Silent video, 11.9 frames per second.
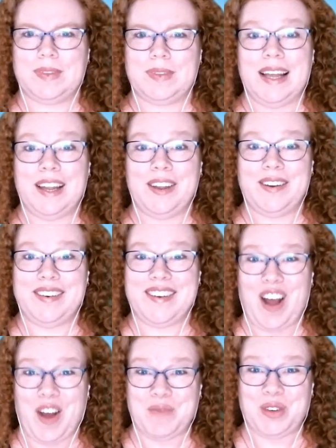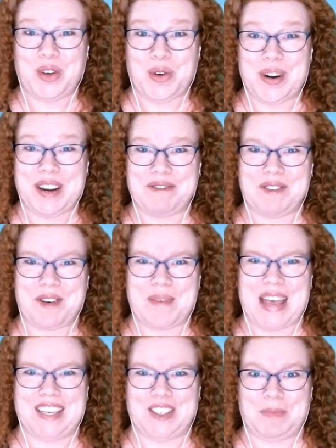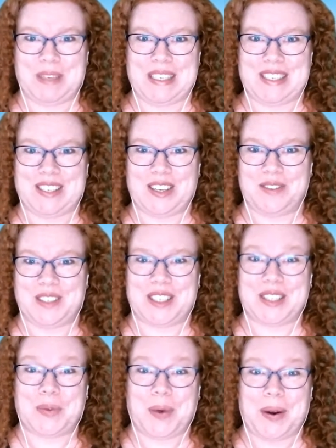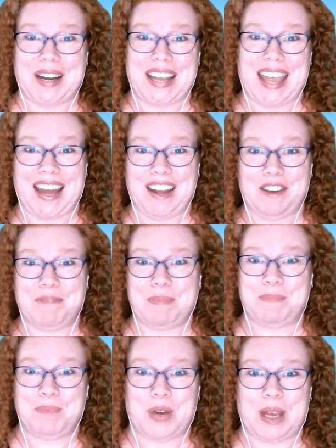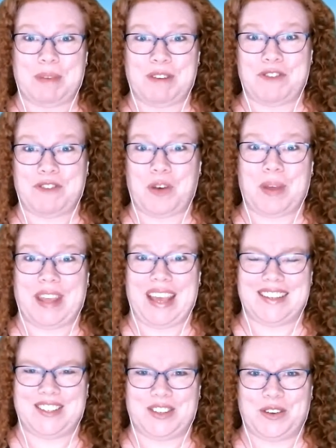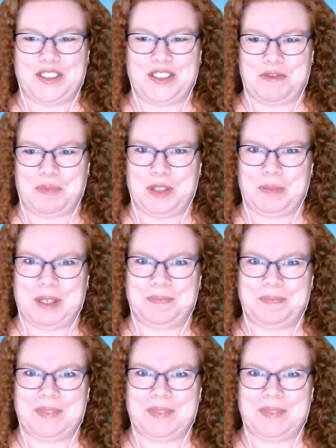Hello, I'm Tori from Aegis Business Services. We're an accounting and bookkeeping firm on the outskirts of Brisbane.